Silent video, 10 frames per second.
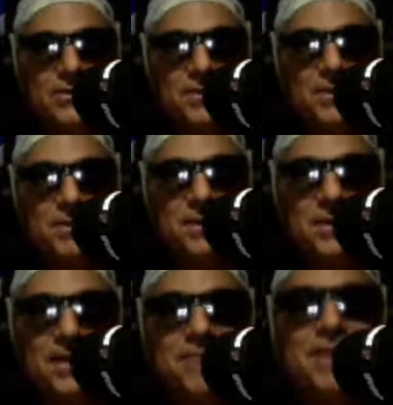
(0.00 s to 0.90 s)
of
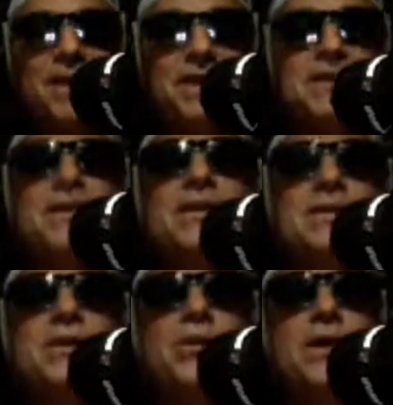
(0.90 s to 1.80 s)
something and made it sound so